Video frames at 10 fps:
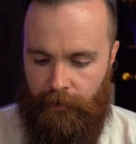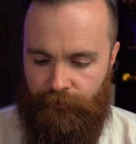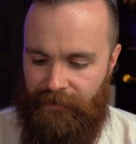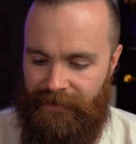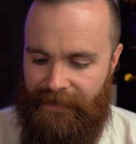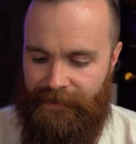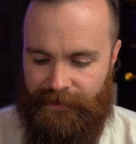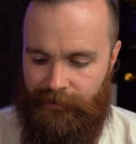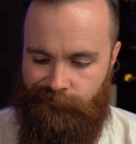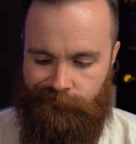of at
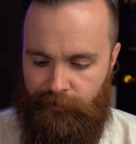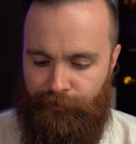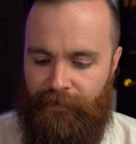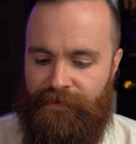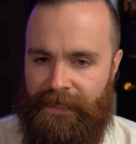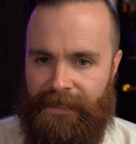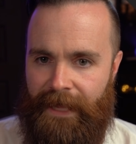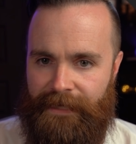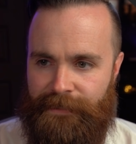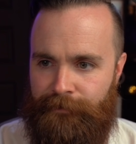least fifteen
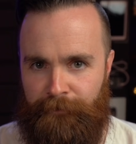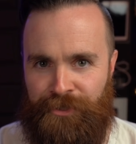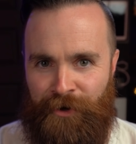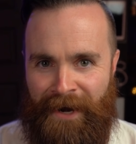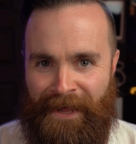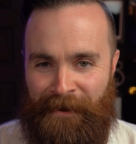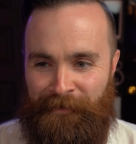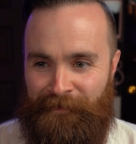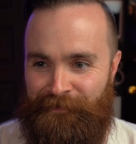likes. Let's try it out.